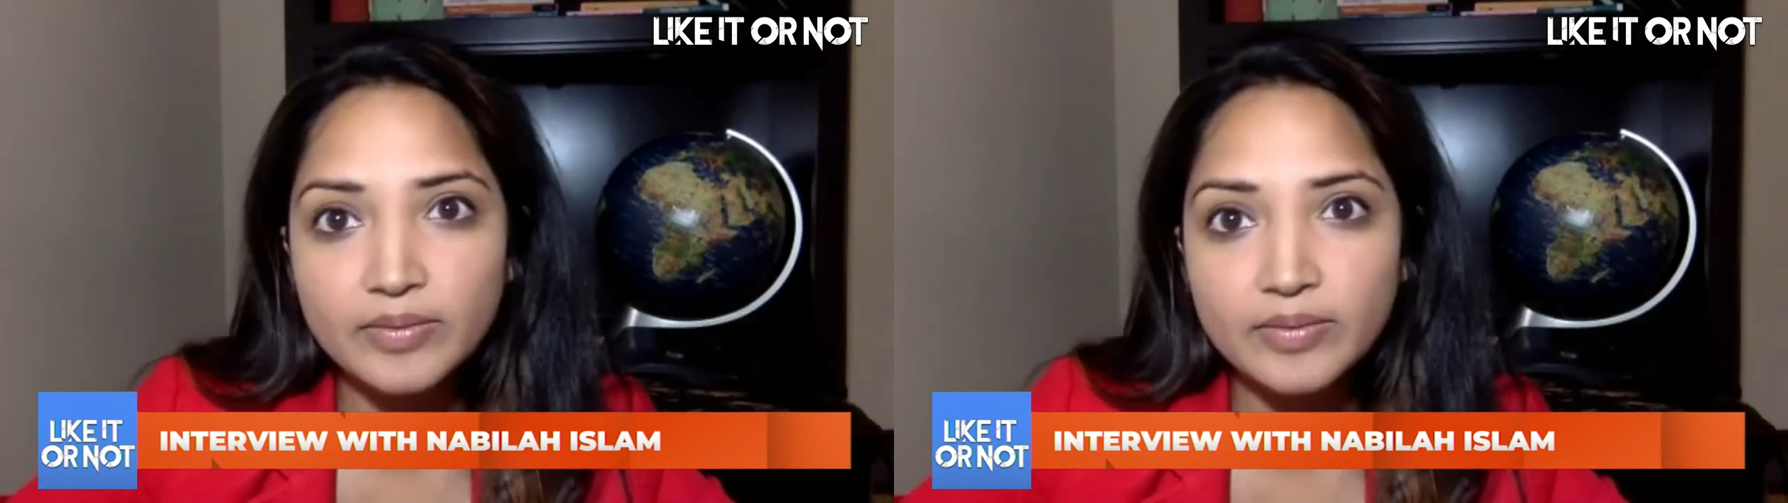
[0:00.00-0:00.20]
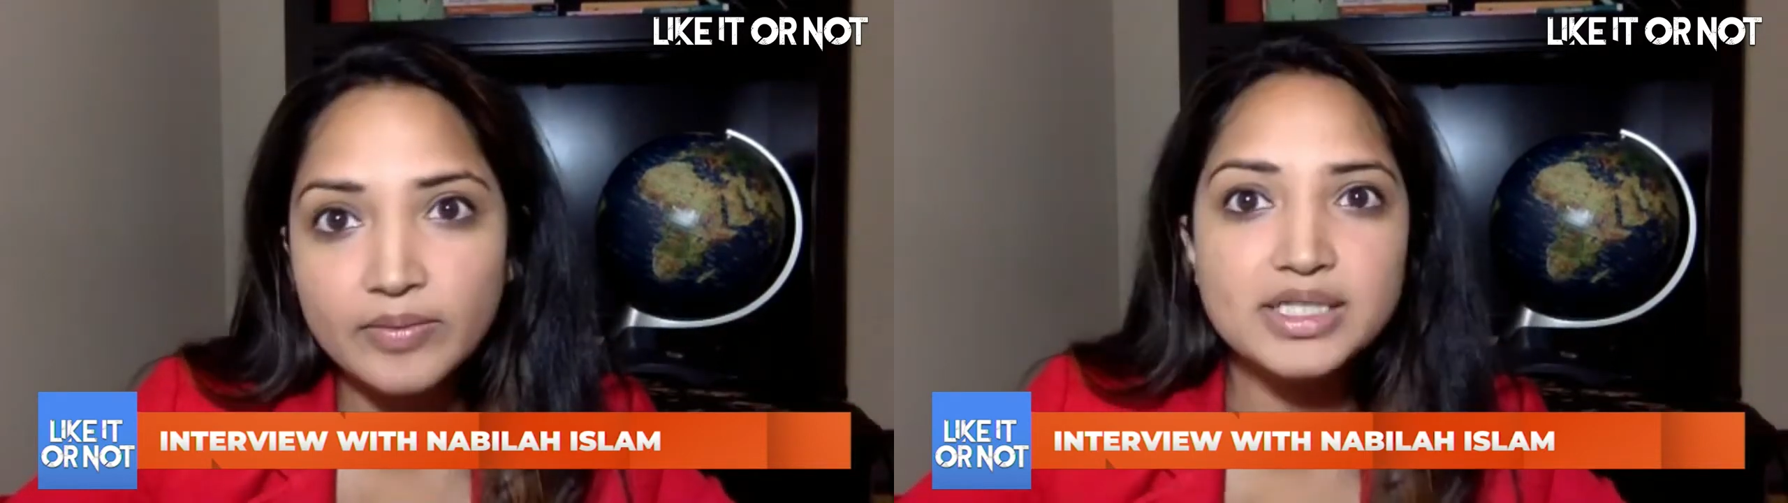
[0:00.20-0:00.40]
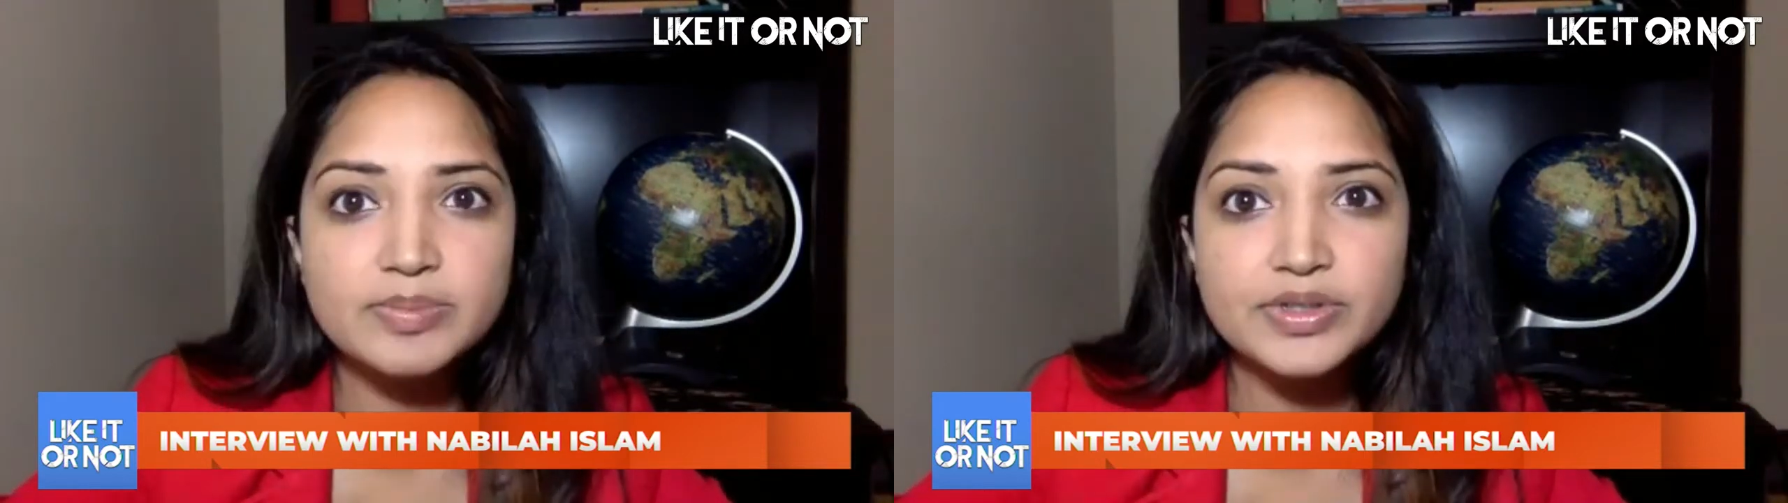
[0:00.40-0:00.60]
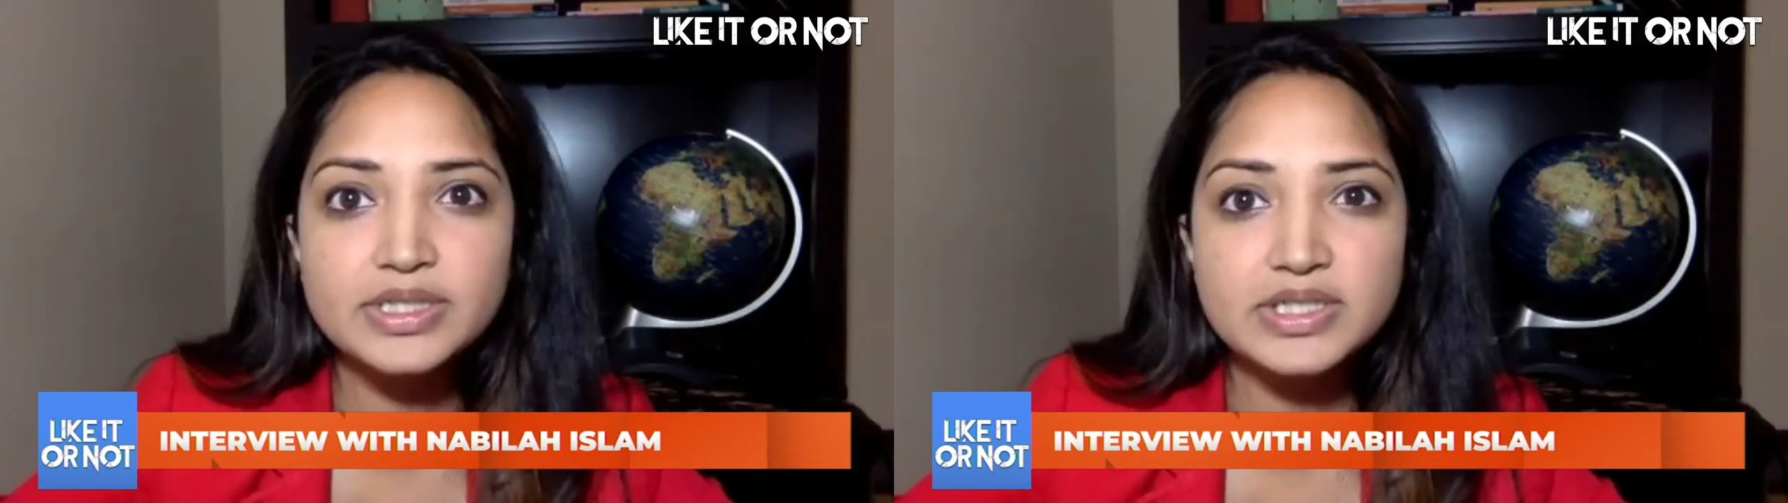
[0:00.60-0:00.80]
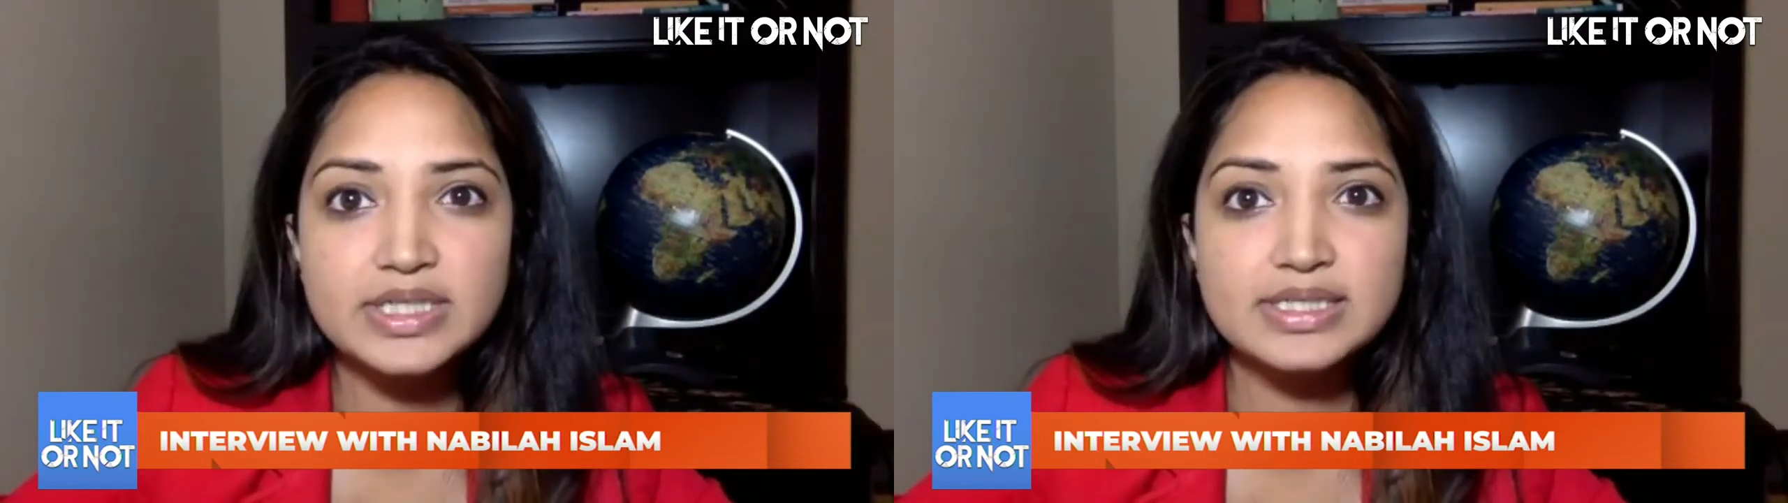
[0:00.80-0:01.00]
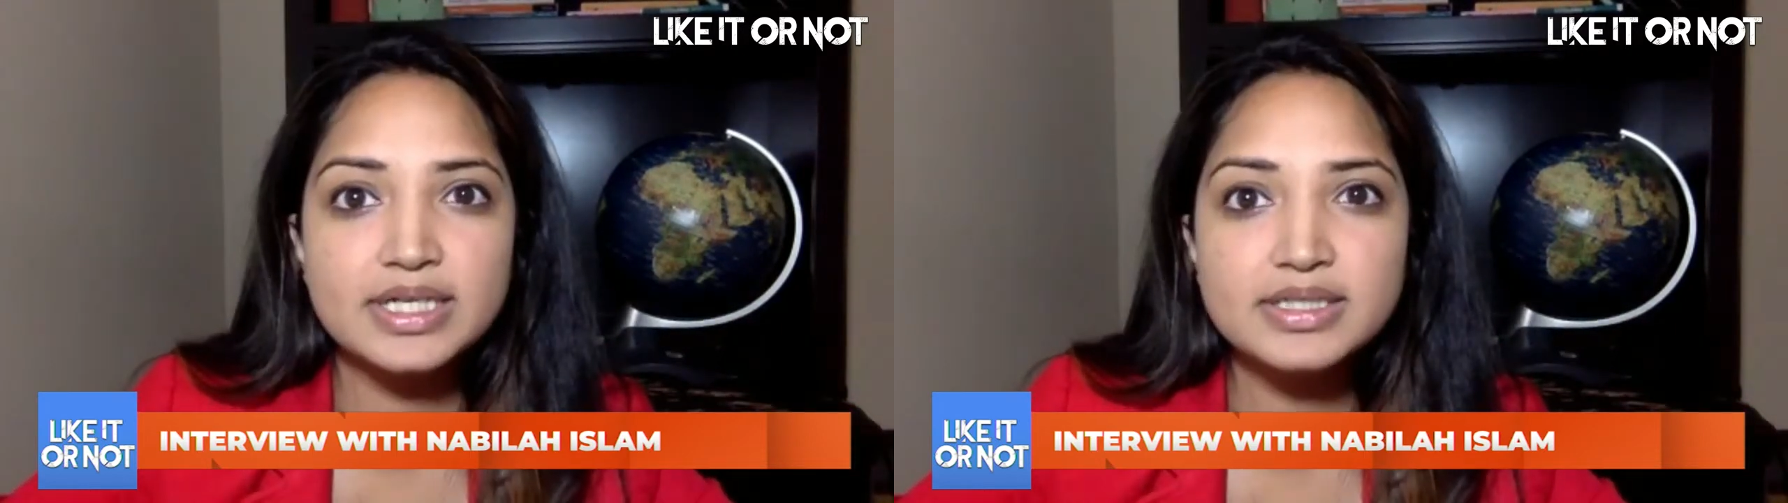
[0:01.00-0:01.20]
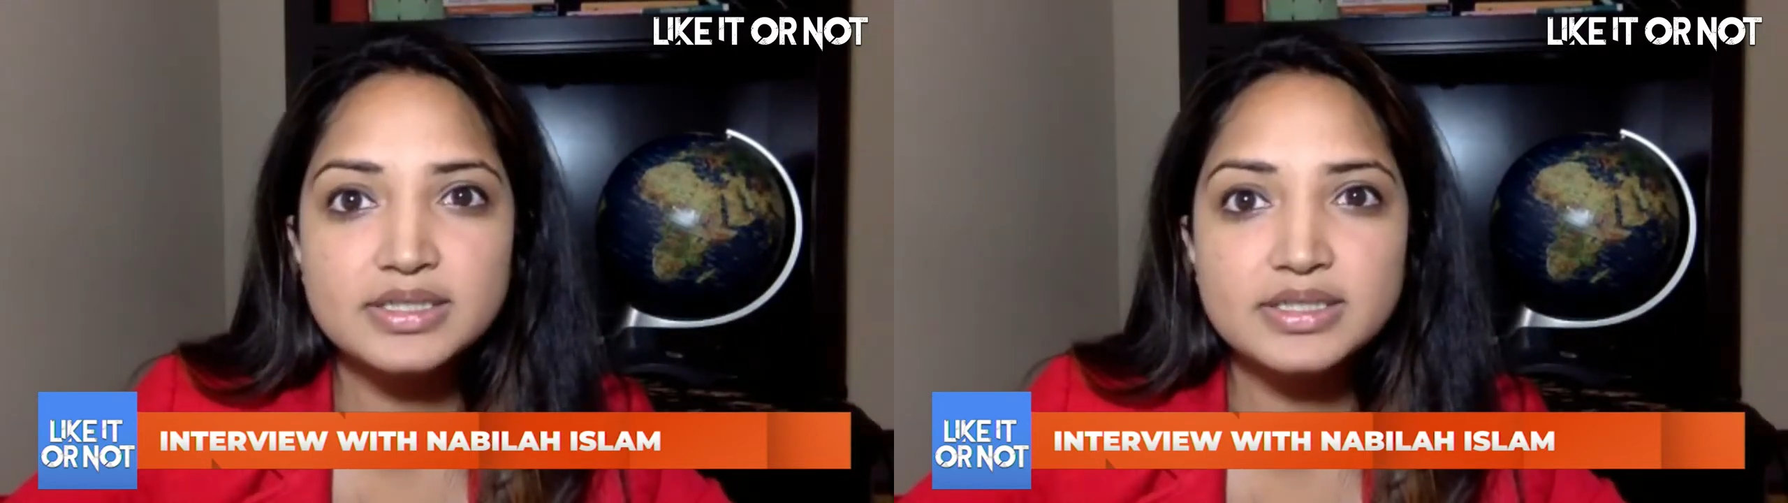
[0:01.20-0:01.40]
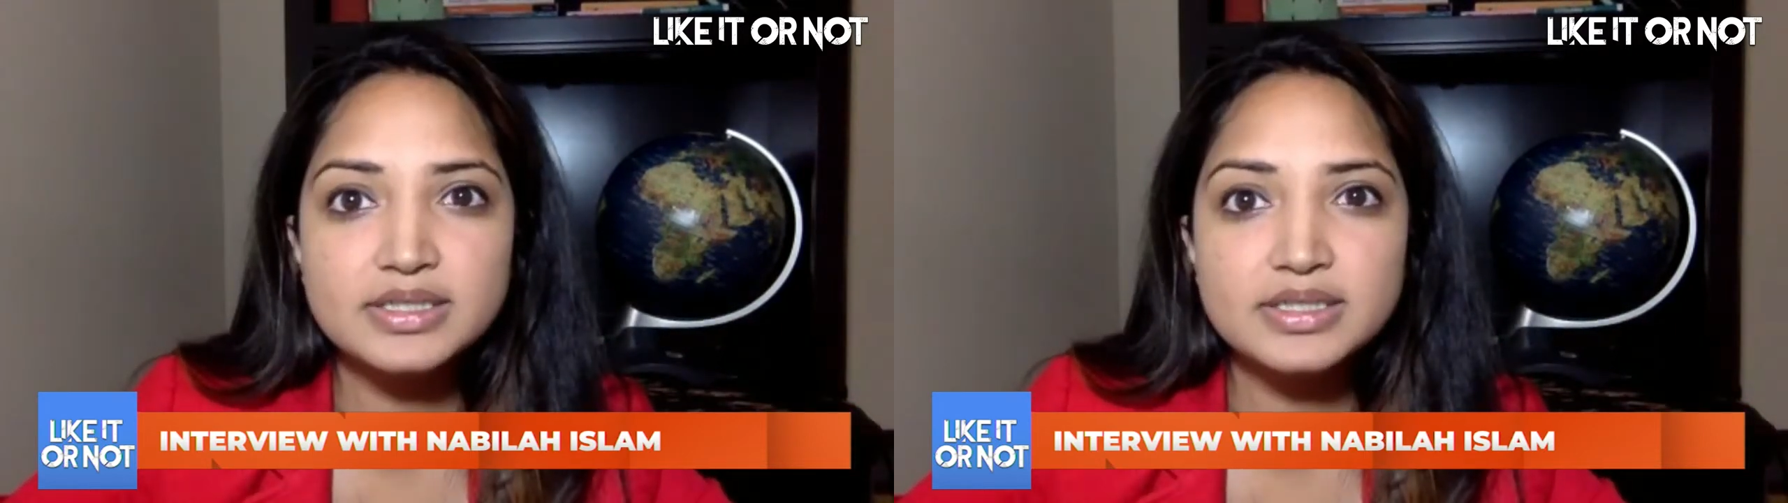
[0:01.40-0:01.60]
For a possibility to
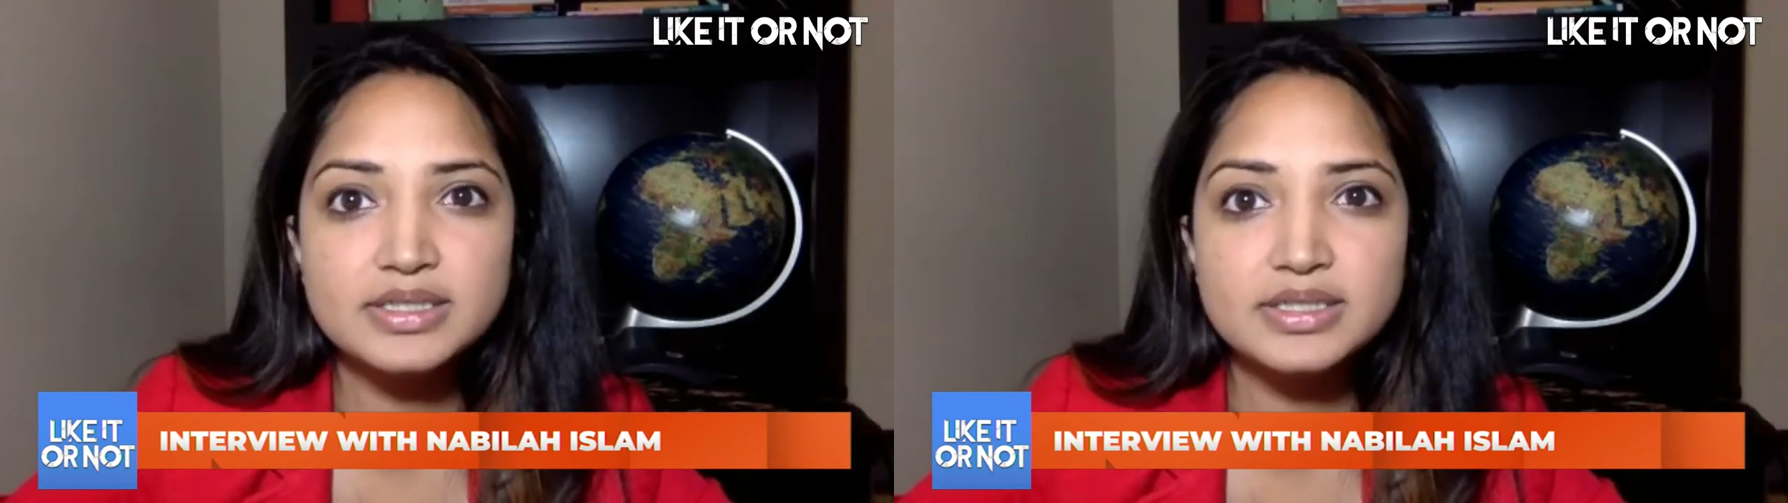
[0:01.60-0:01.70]
exist, you have